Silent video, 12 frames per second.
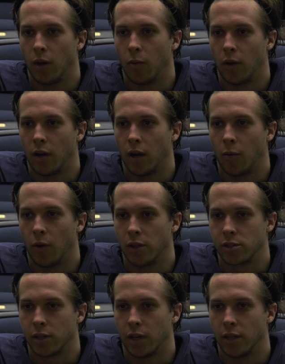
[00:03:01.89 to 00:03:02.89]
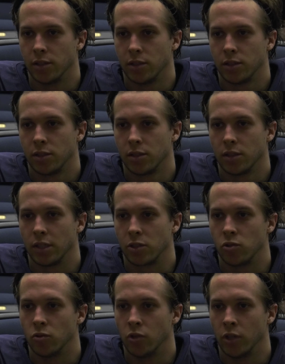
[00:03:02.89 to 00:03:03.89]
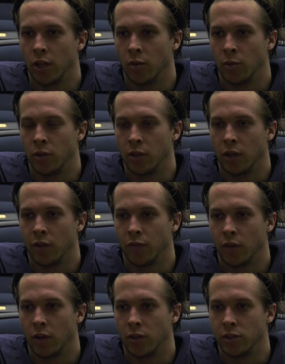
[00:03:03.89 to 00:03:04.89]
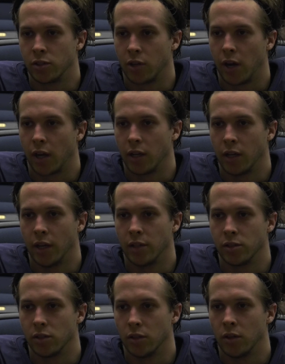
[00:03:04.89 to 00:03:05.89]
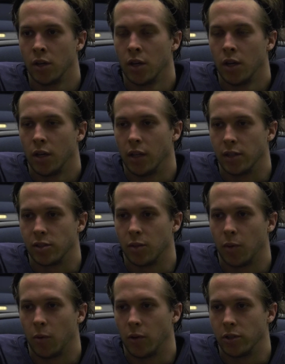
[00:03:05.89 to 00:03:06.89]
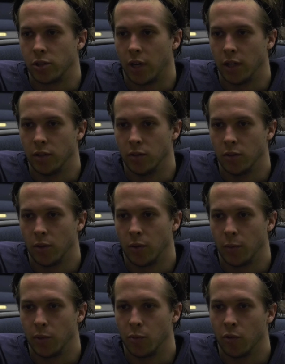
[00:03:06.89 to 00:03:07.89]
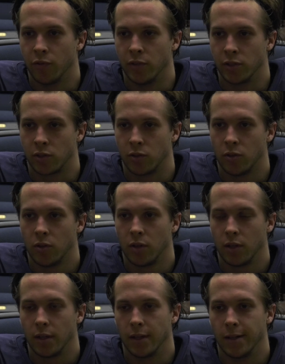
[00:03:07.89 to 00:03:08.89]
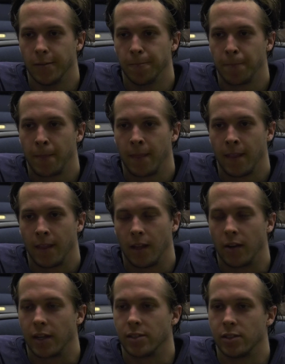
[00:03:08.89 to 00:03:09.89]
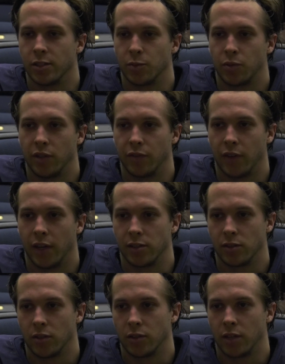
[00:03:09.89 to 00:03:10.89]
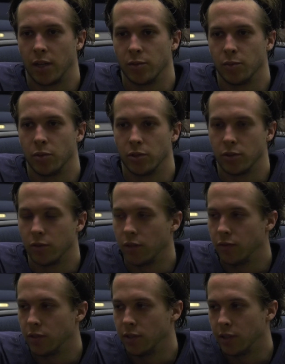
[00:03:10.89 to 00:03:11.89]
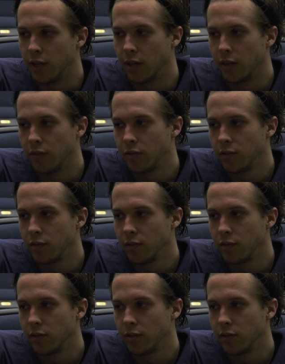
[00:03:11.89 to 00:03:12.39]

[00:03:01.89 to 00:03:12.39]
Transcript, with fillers: I, wa I watch guys like Julian Edelman in the NFL, and he's cracking heads. So that's something I want to try to do. I want to be more physical. Um, like I said, just play fast at all times and push through any fatigue I have.